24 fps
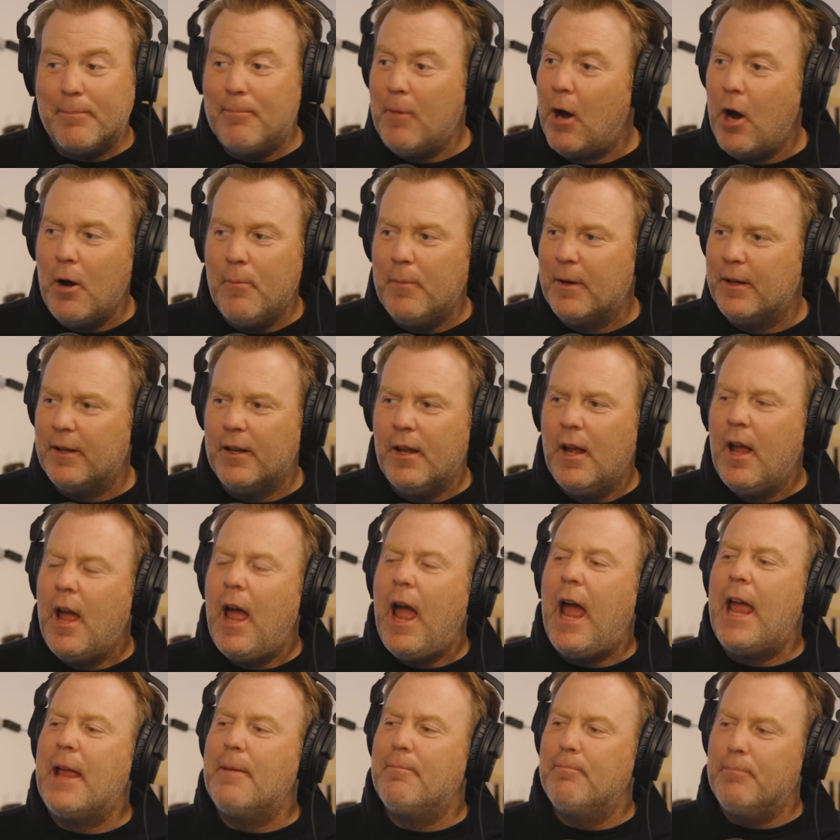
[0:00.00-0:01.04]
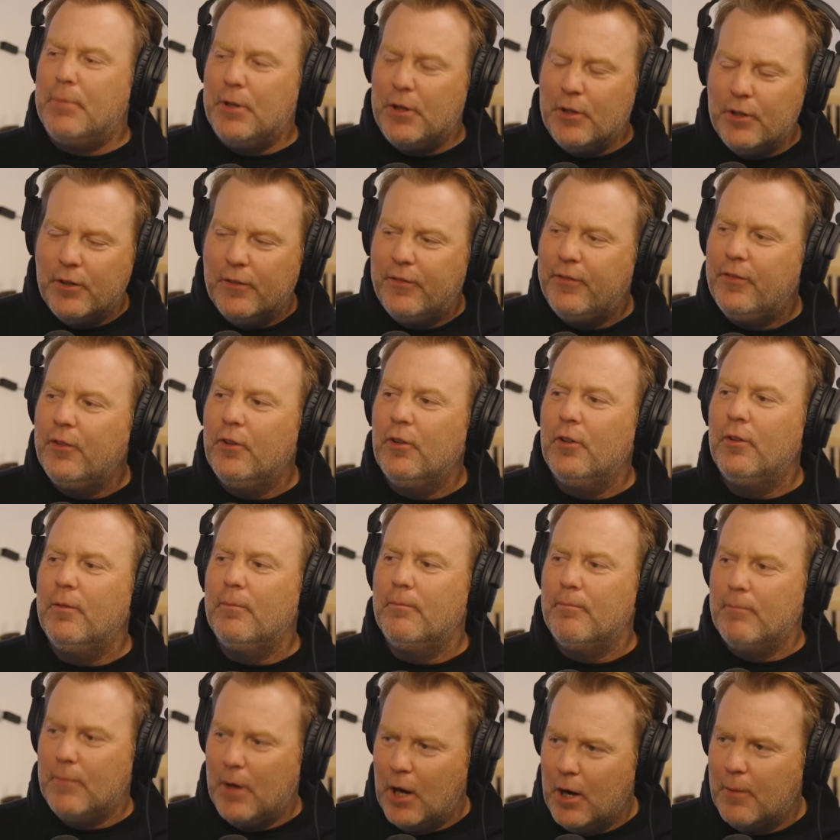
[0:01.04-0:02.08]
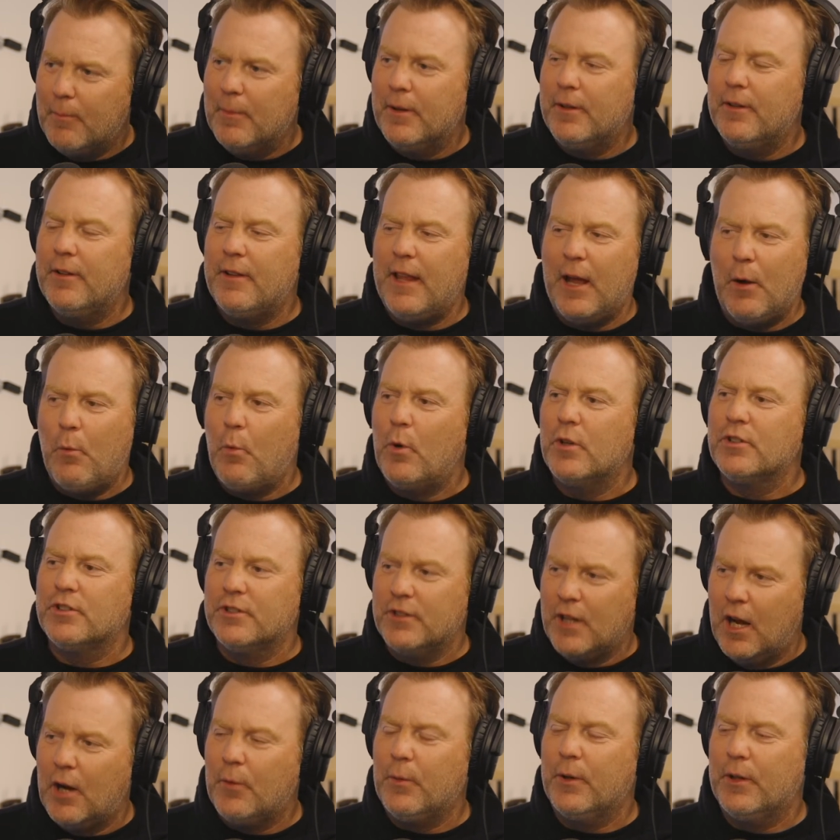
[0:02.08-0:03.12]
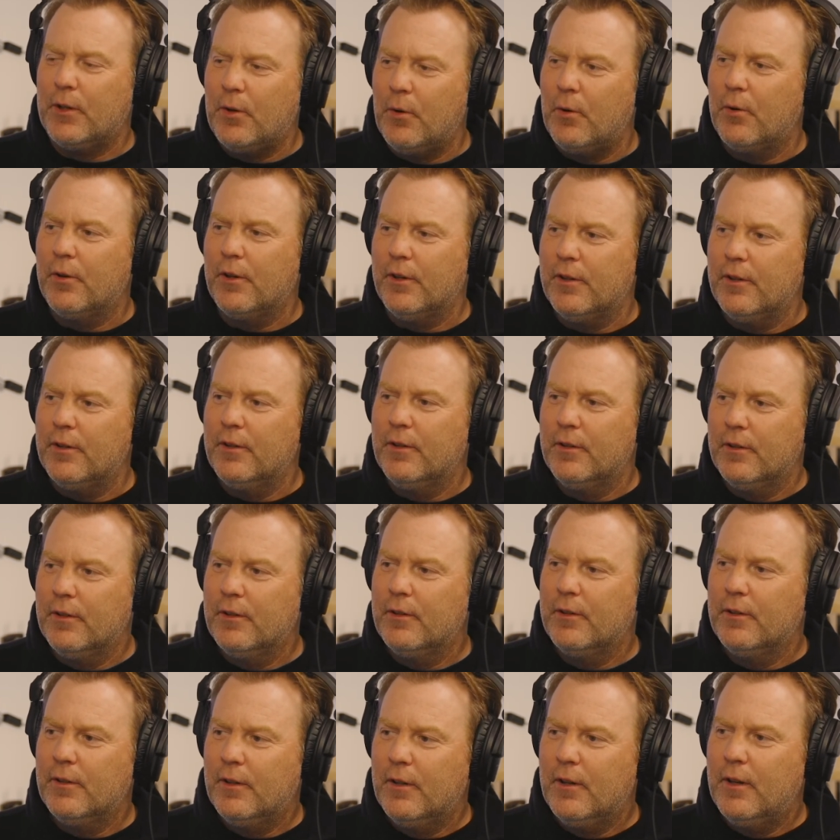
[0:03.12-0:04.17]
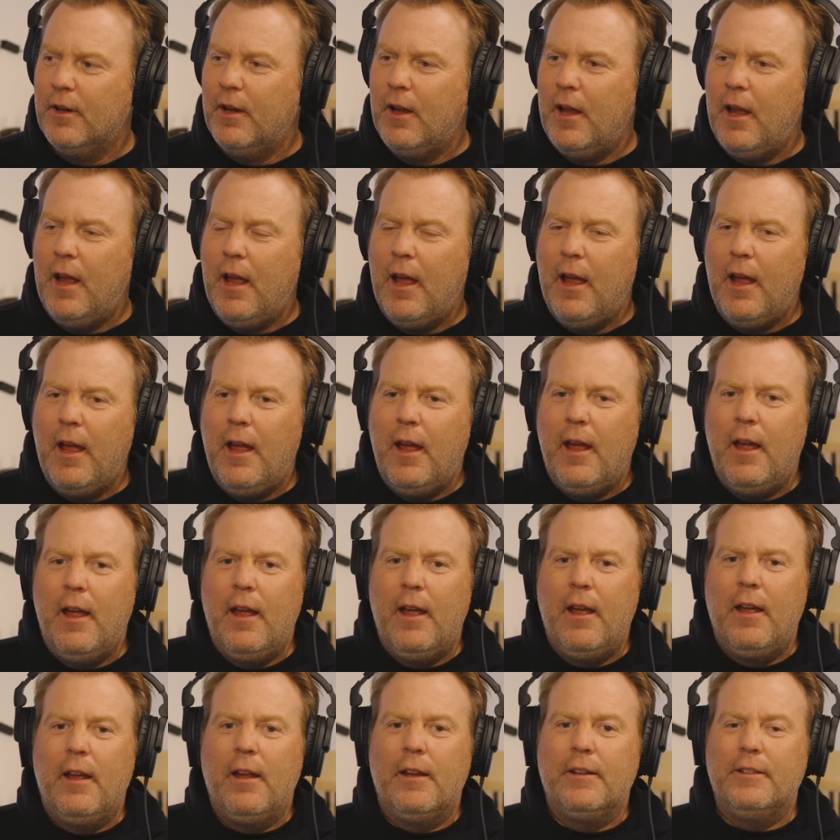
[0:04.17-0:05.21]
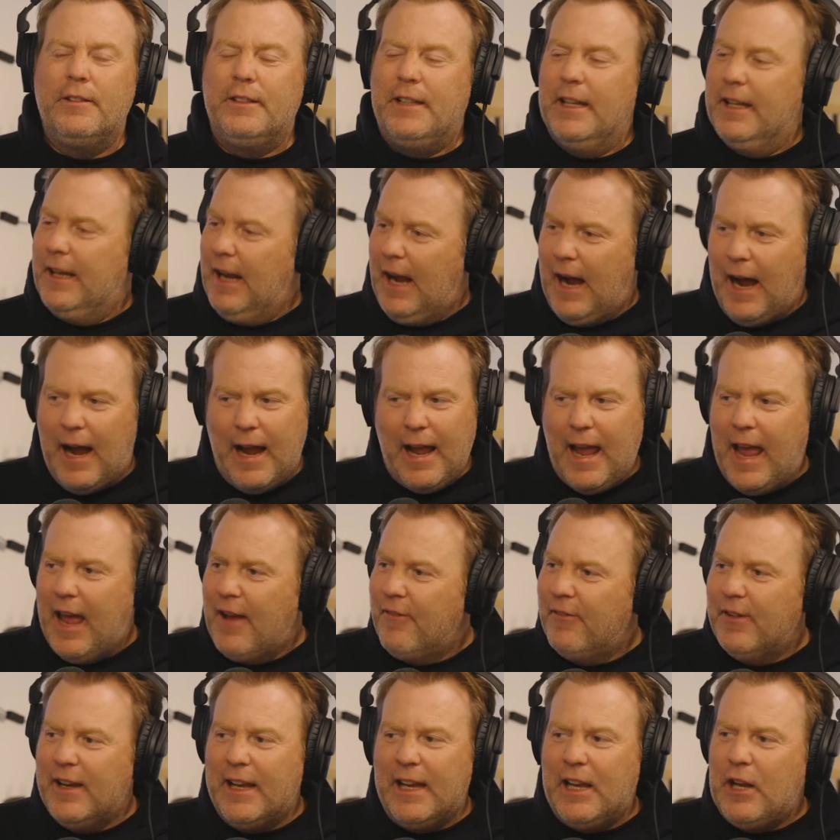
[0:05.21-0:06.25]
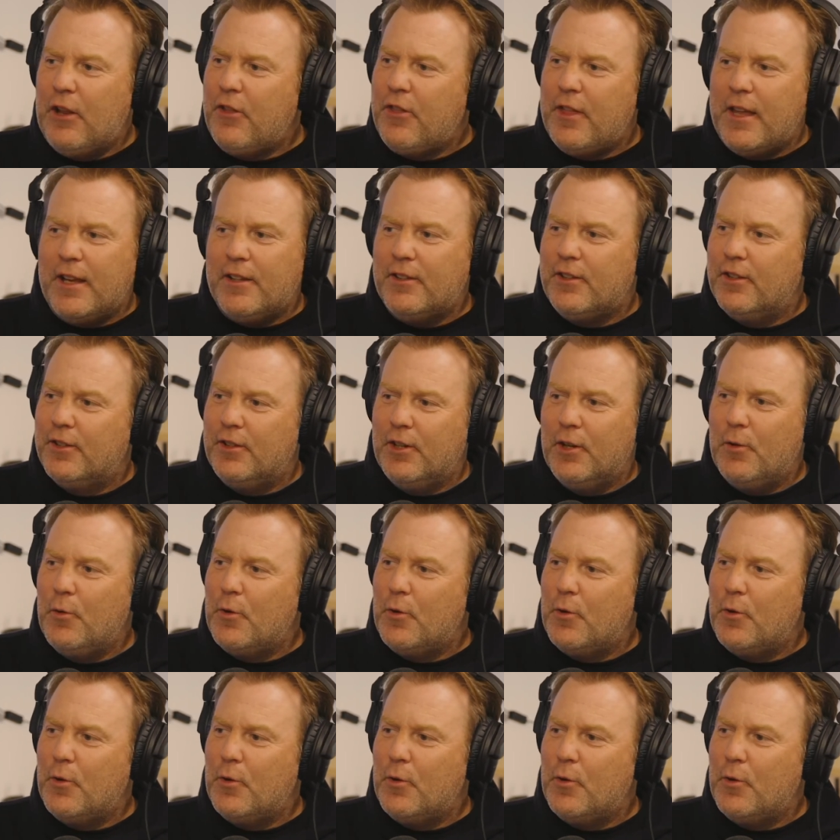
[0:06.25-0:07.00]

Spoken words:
moment, a beautiful moment that was not recorded. Did I have anything to do